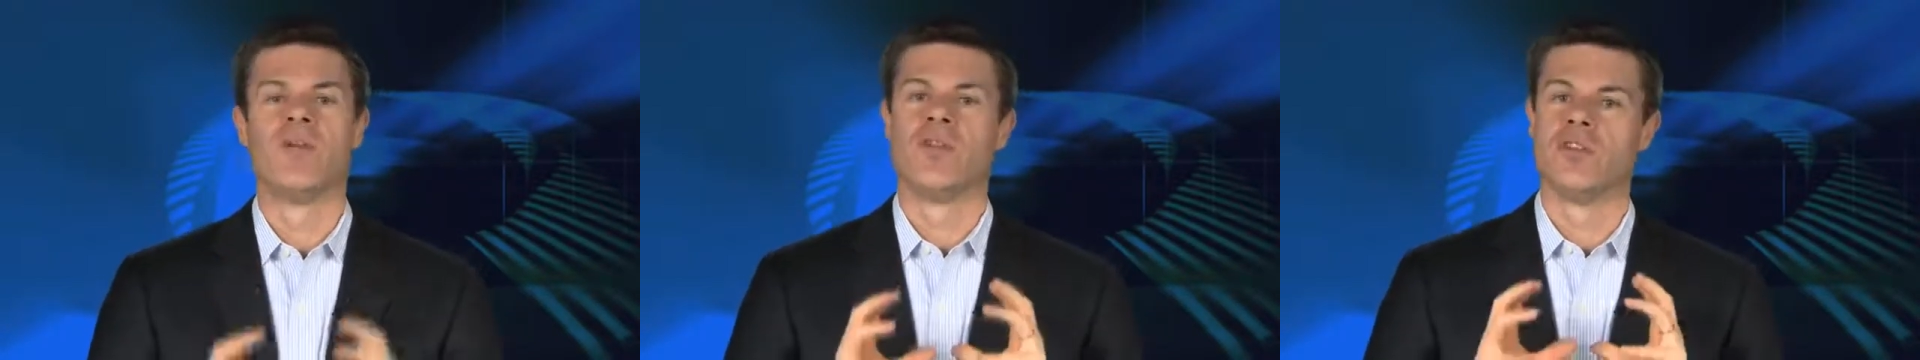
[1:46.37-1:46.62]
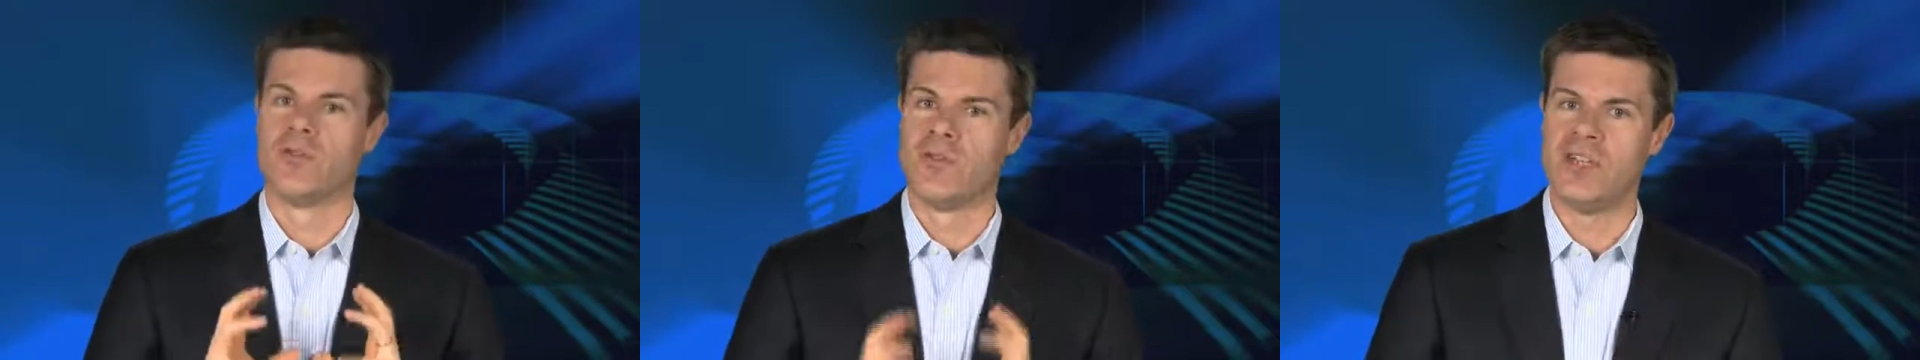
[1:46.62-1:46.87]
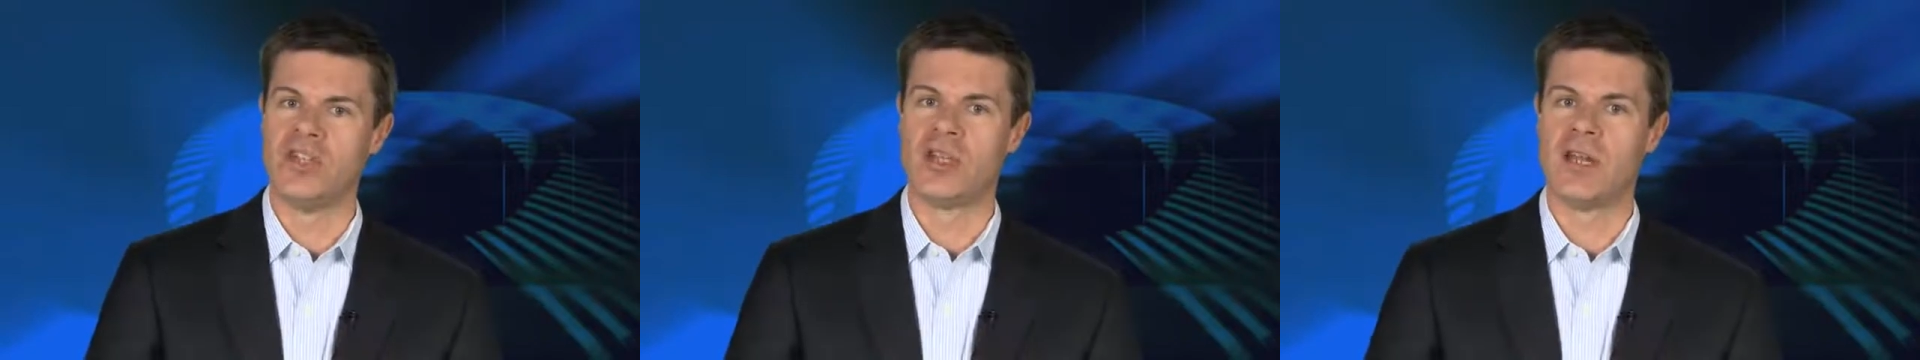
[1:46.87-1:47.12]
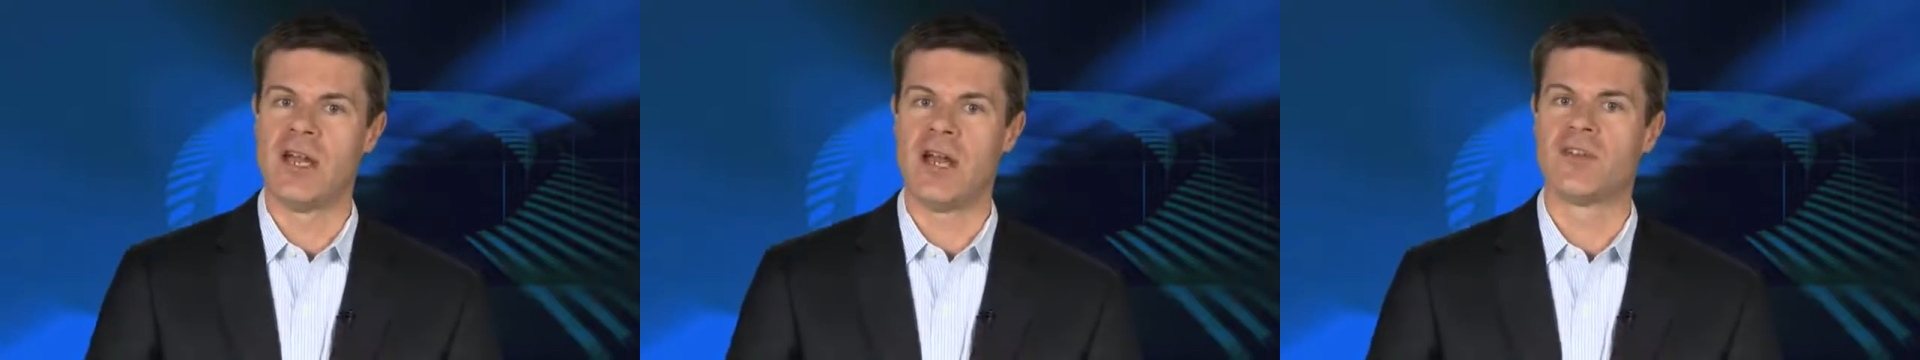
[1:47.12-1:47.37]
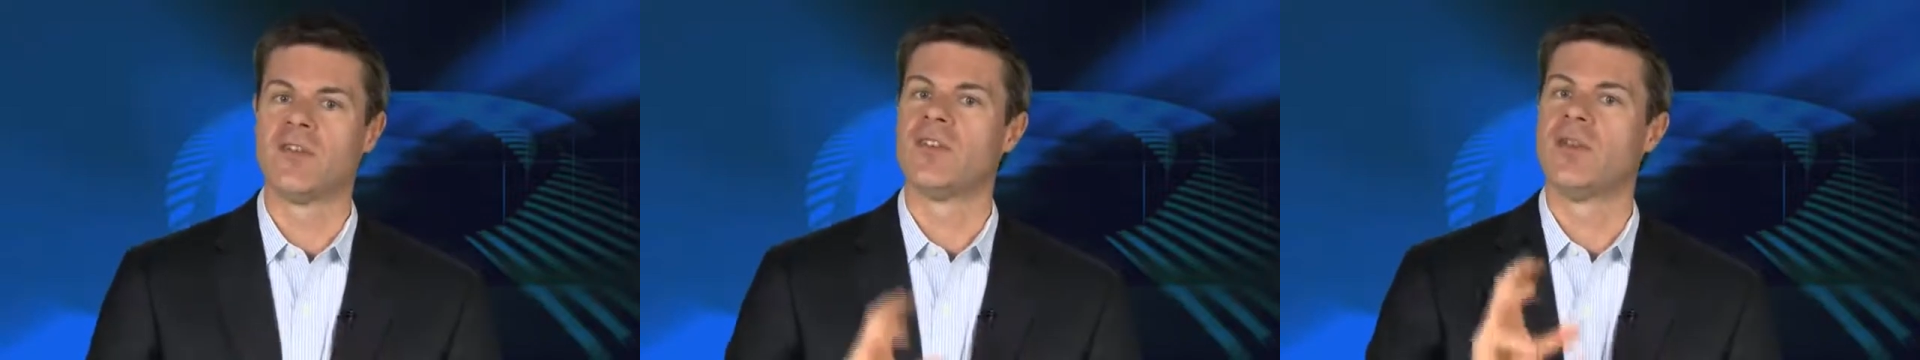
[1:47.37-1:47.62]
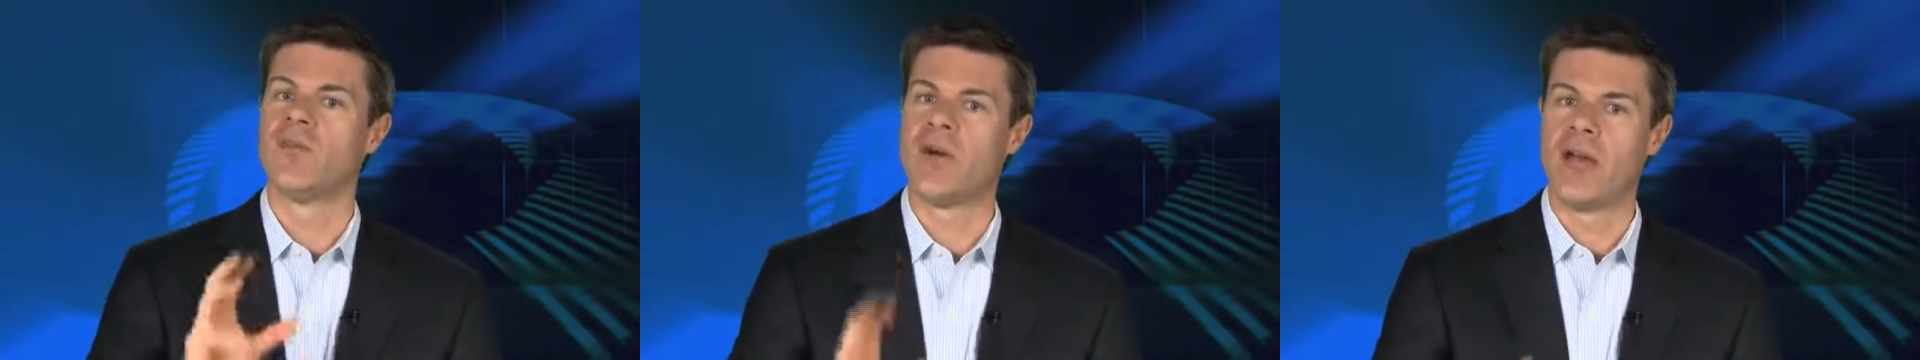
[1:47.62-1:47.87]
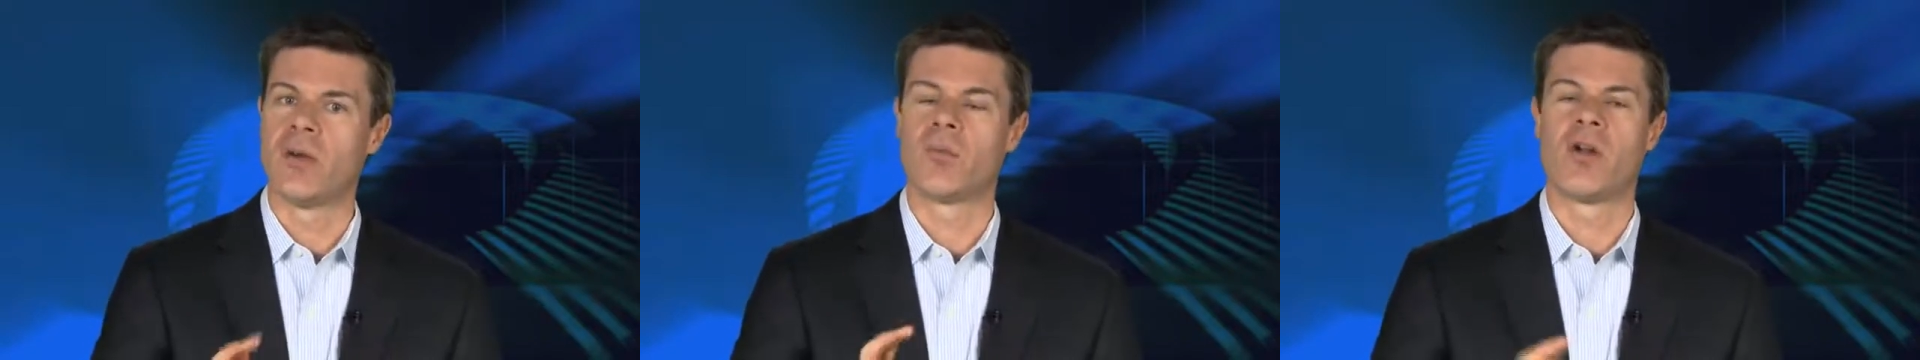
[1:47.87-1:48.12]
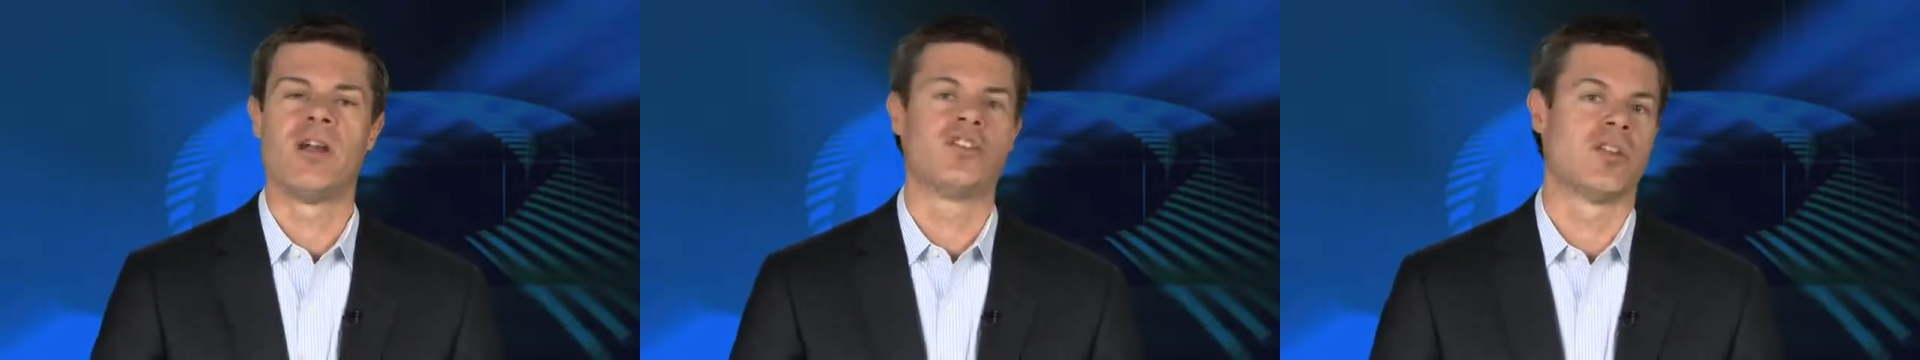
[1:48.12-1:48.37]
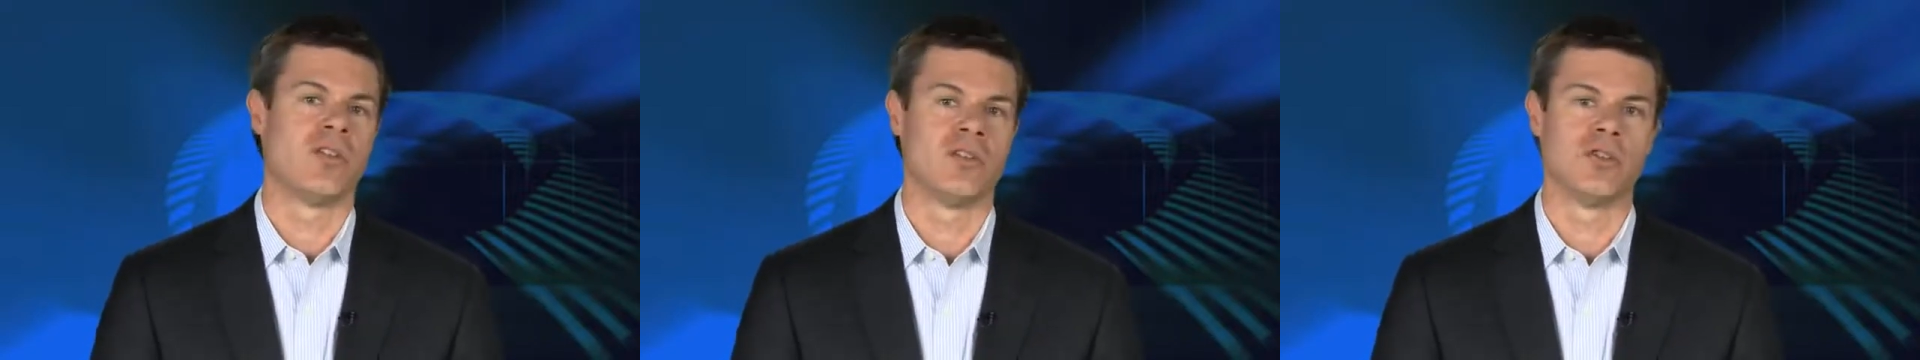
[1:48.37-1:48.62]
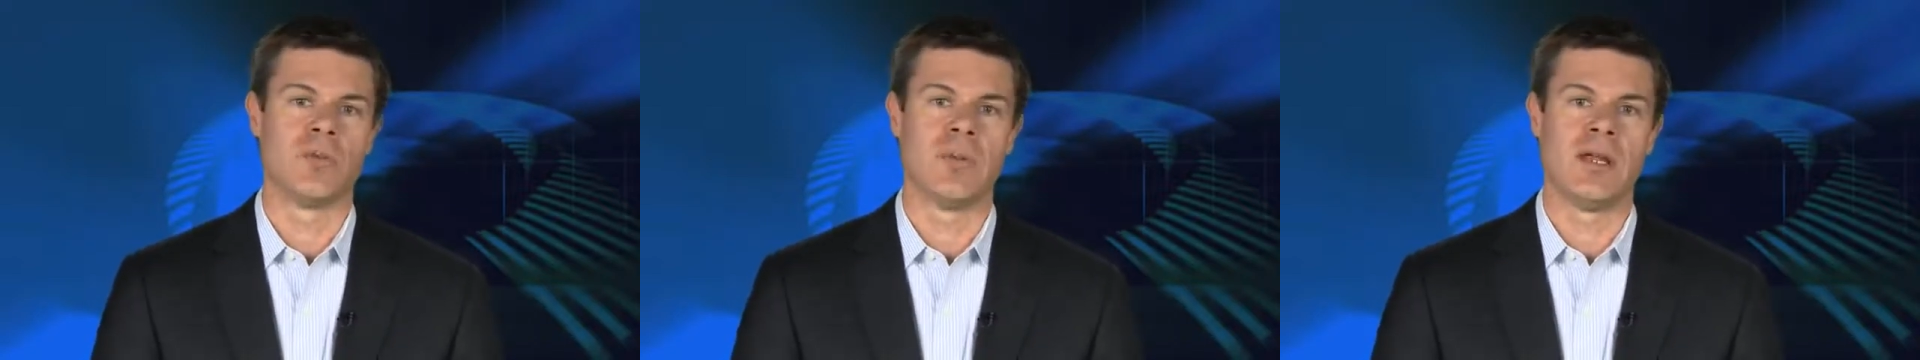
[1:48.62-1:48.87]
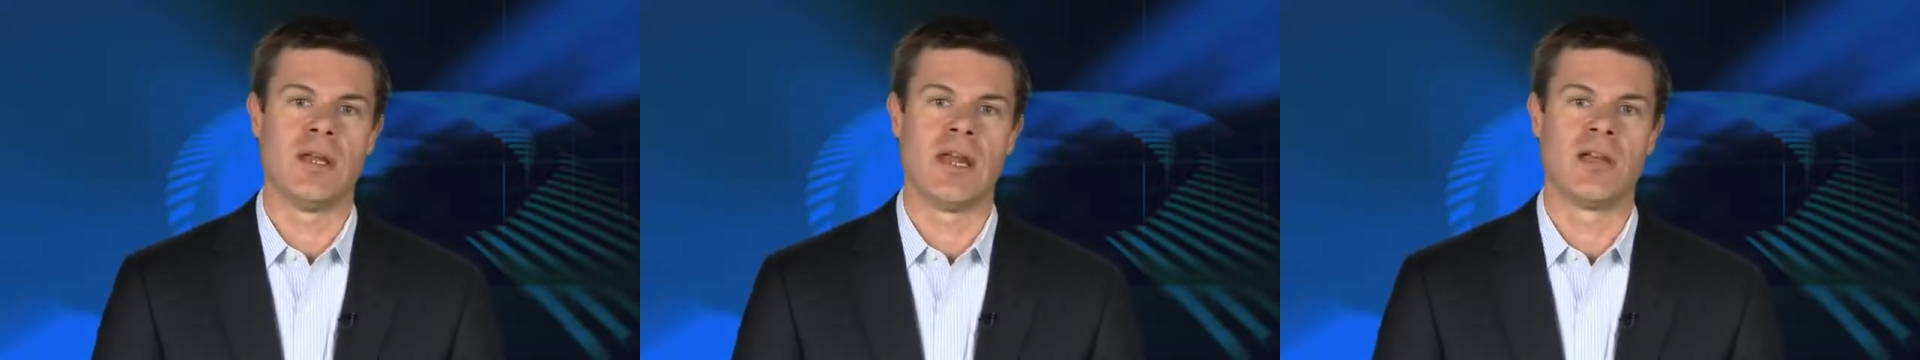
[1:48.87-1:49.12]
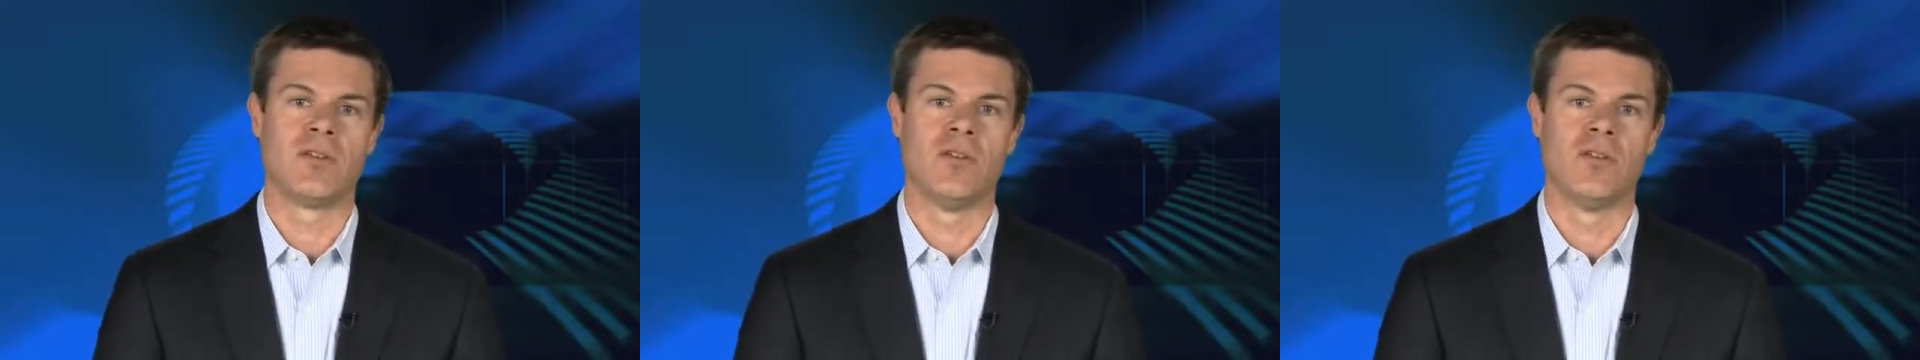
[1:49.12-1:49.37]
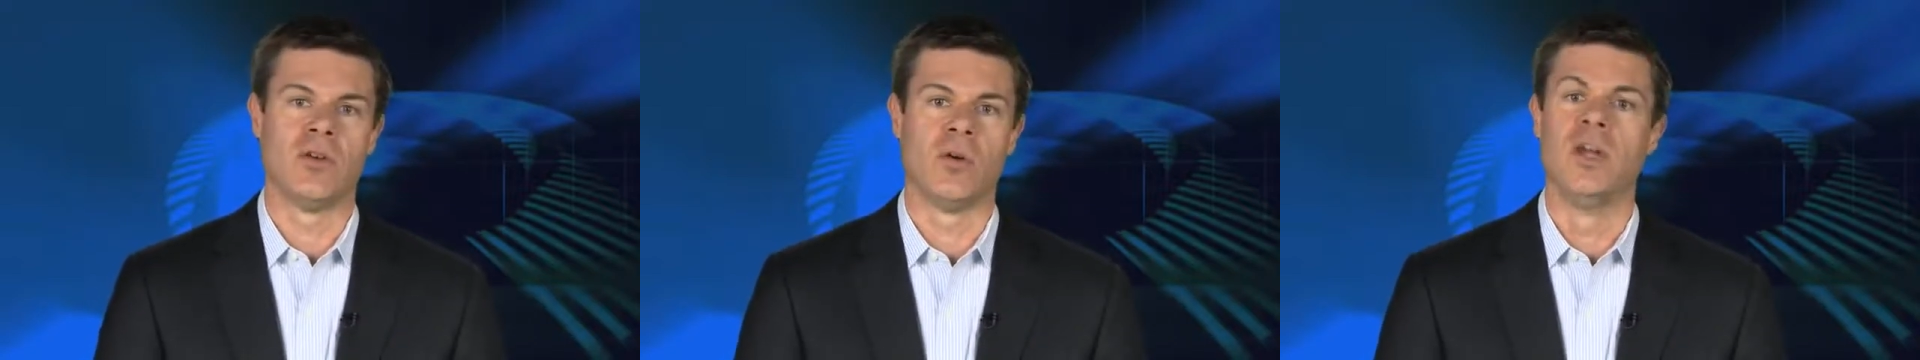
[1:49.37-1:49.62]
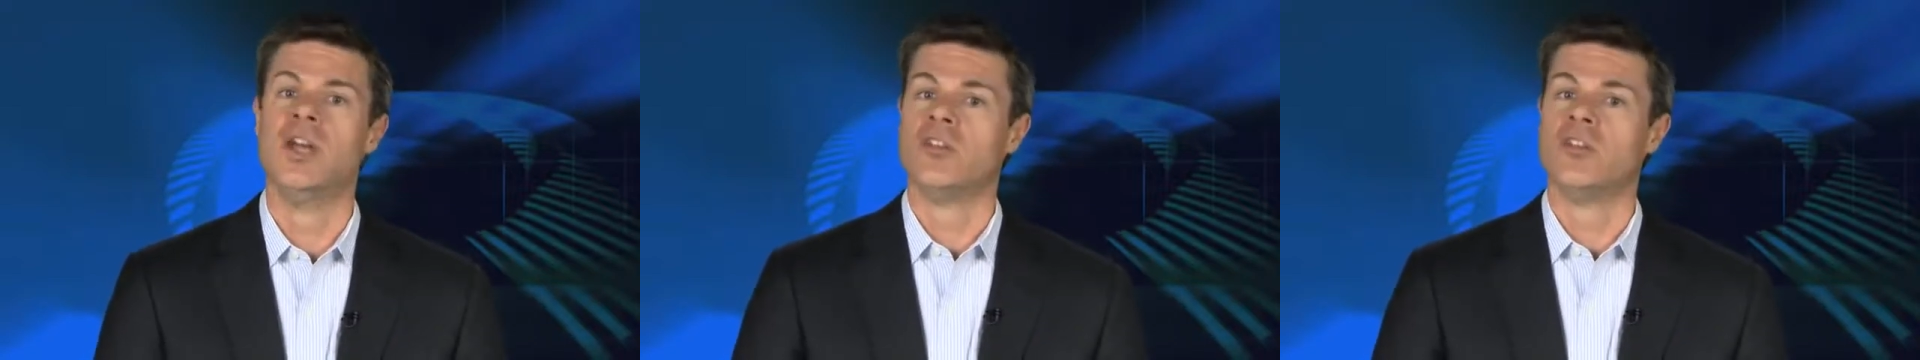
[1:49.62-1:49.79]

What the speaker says: for the strategic analysis and the final project that you're being asked to do.